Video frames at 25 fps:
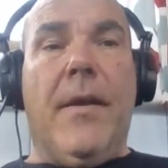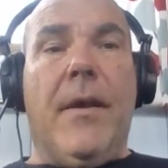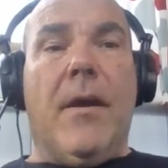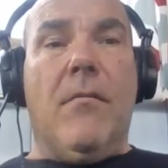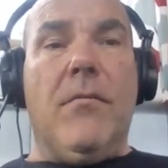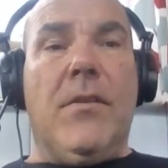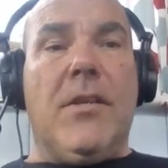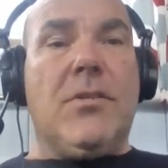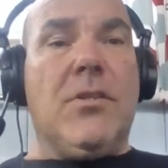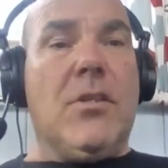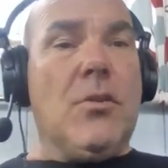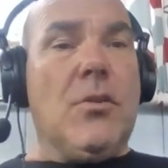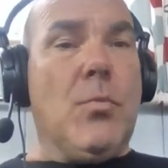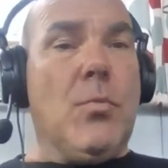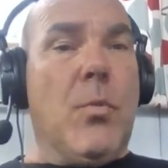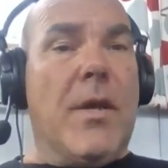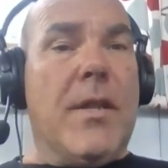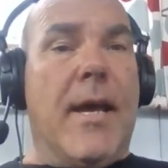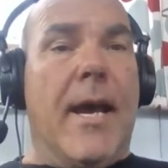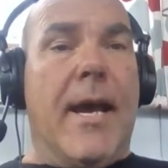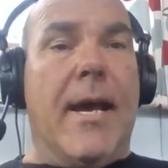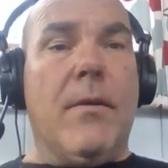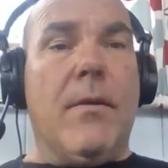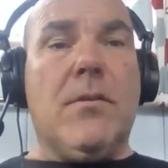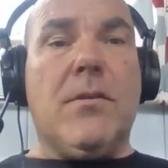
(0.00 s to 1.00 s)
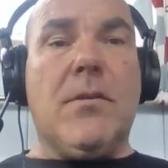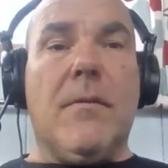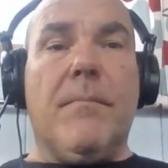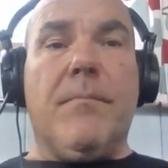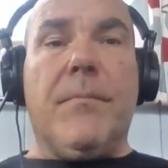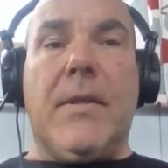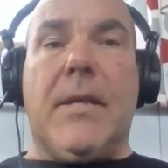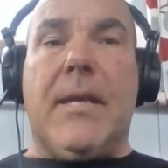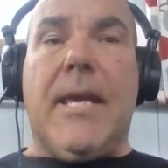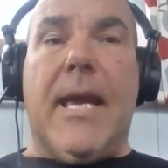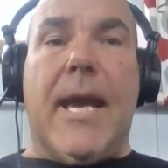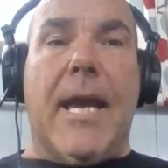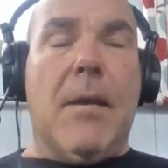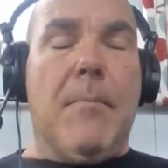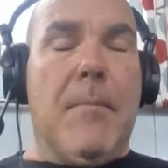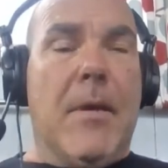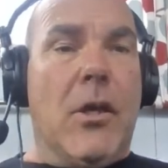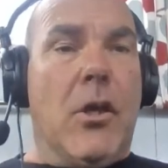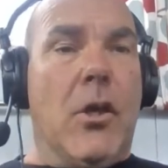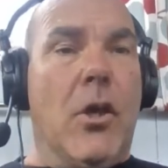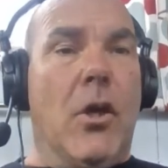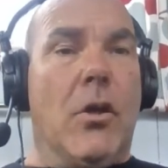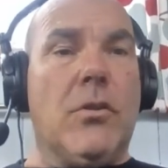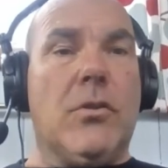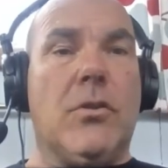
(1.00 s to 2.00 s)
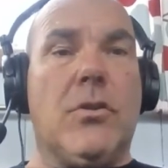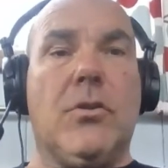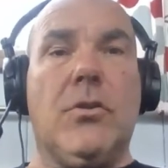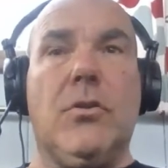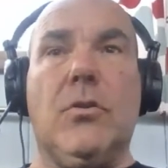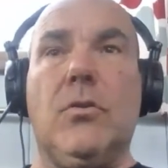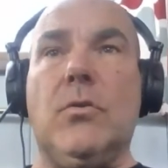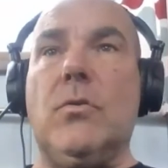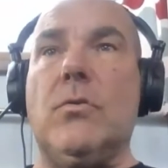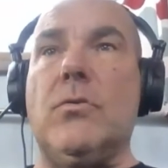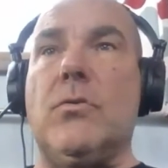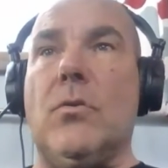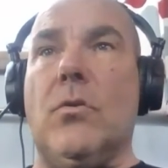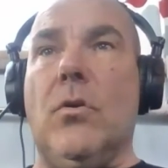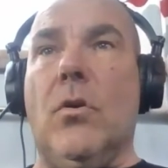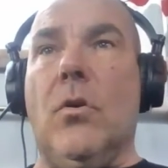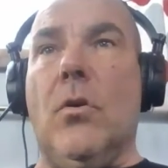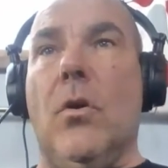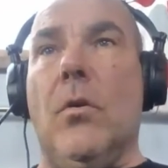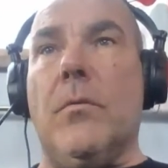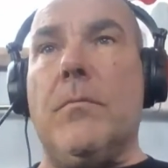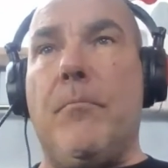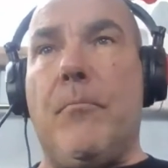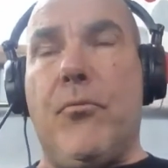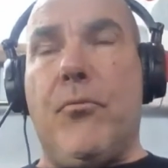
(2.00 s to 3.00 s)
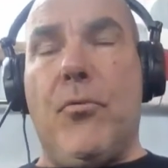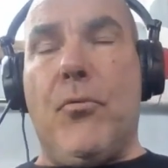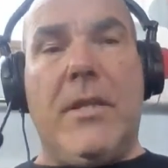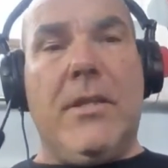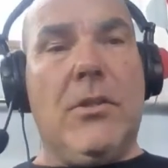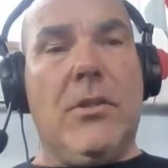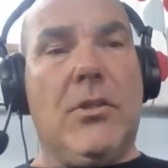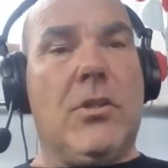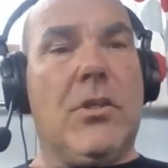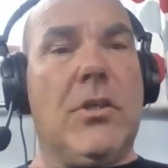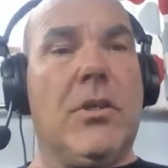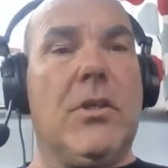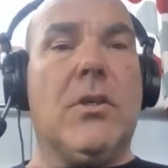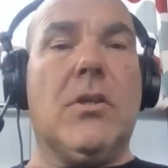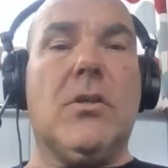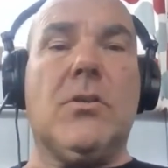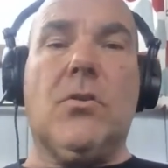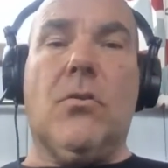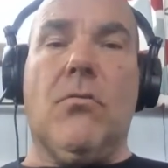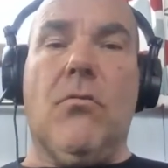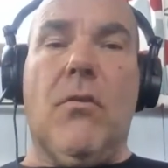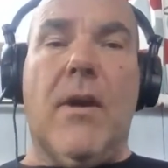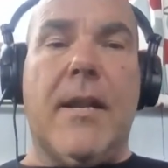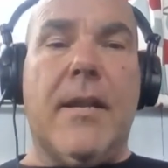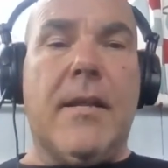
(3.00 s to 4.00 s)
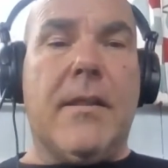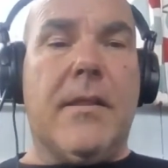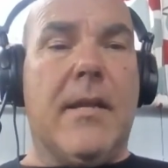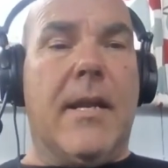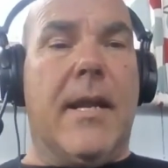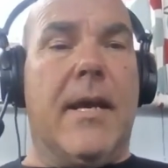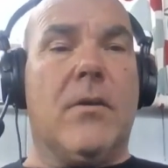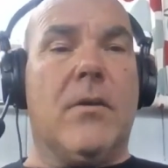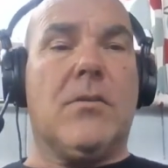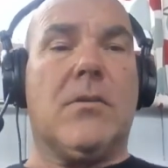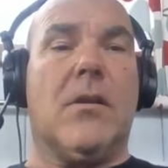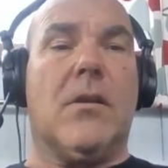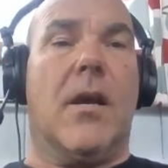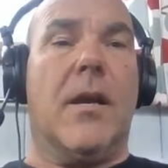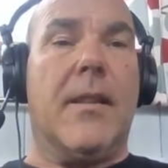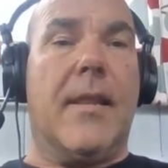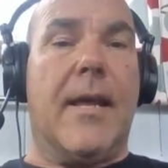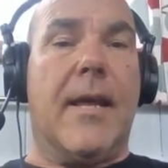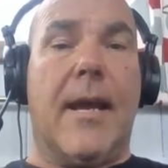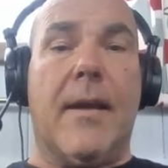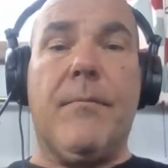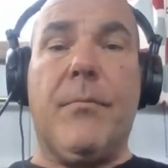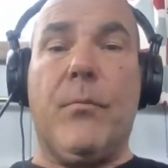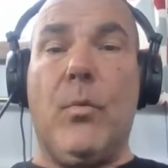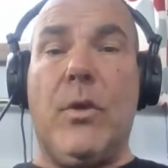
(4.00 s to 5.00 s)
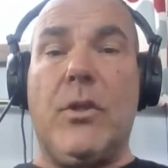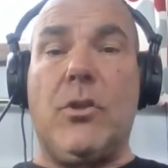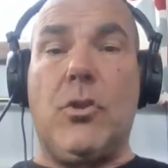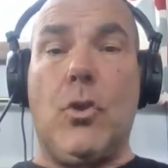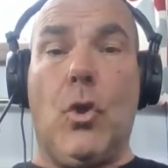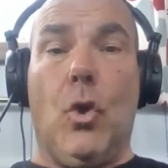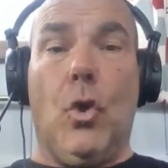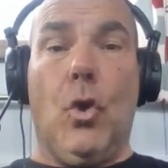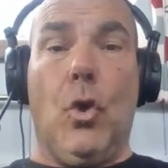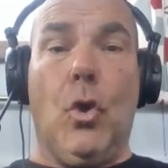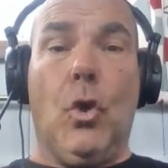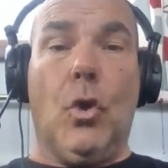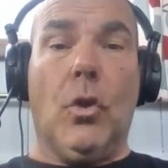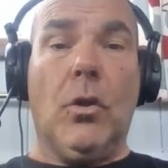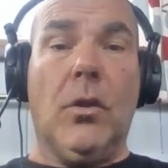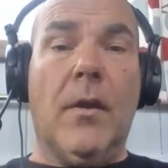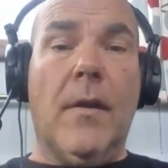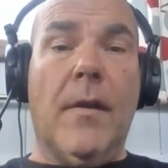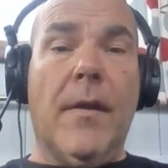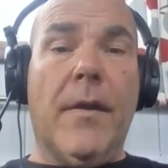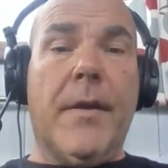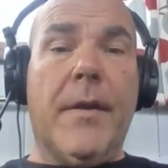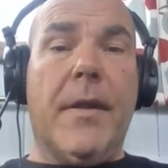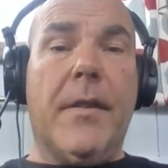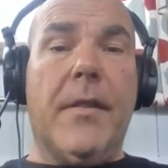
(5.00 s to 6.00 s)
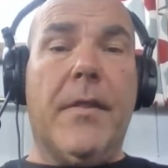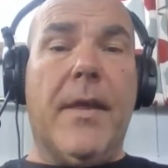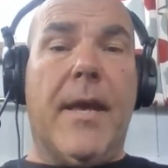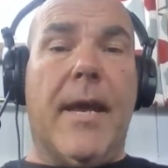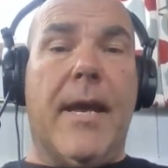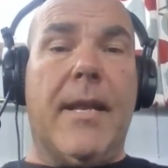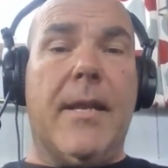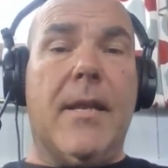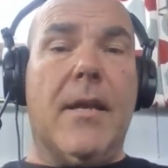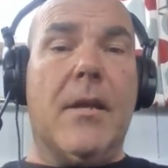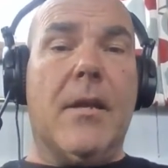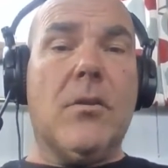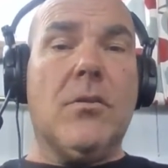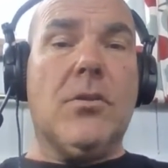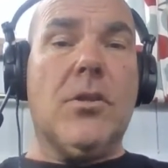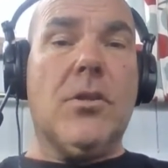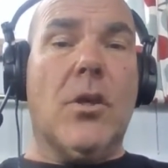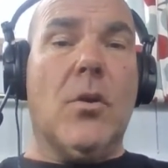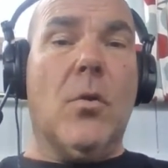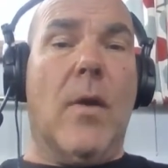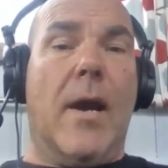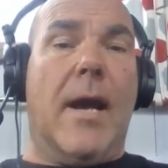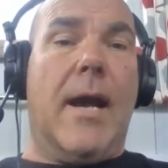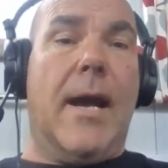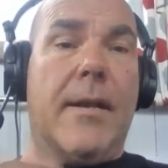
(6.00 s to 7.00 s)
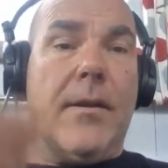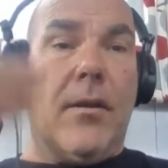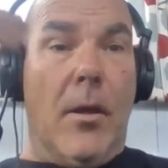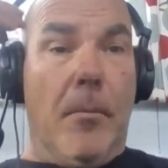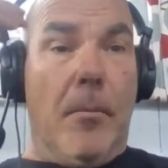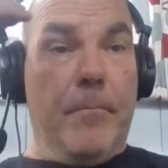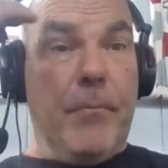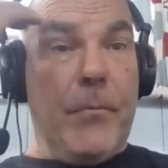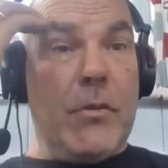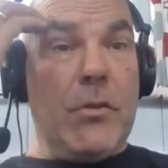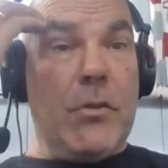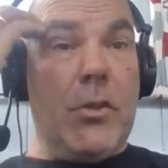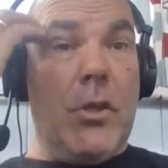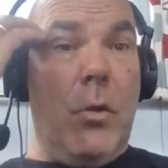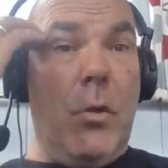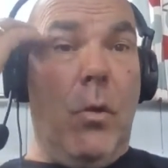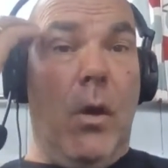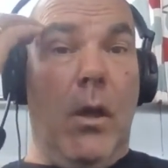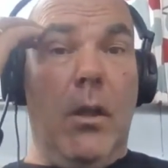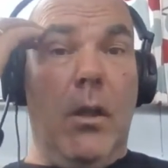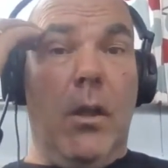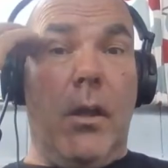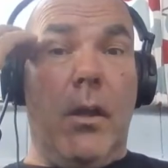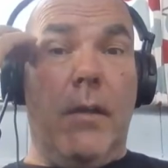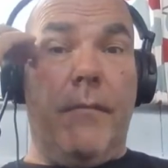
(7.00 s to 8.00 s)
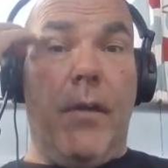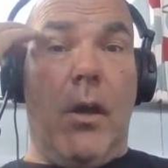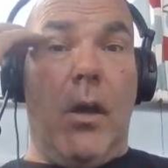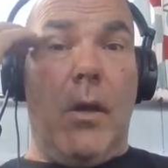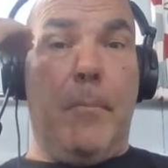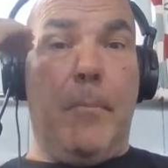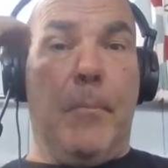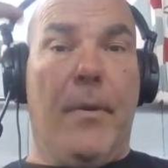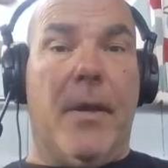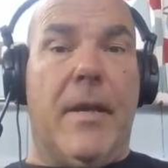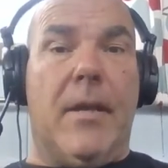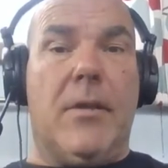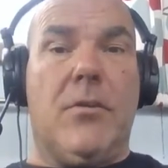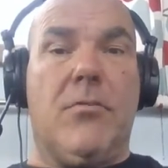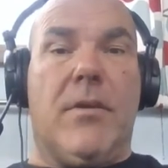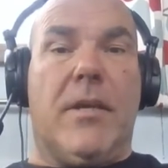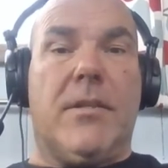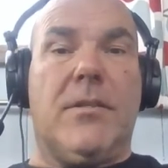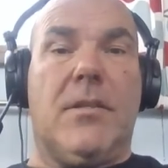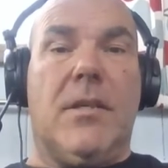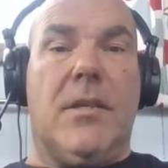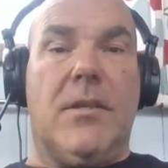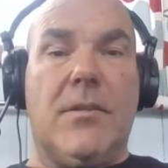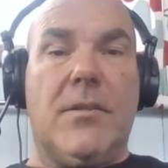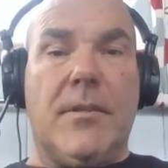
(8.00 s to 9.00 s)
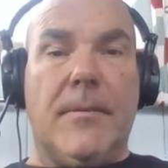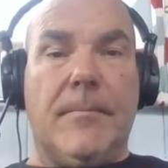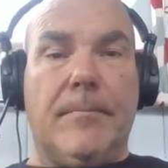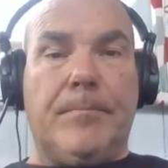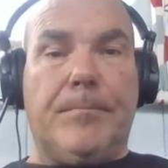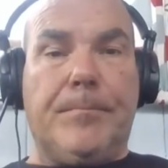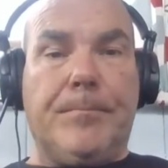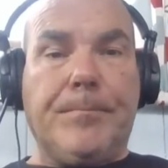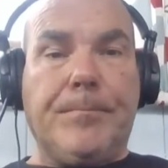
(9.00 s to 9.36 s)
And this is without gaming consoles or printers or anything else like that, which all then do add up to a lot of IP addresses.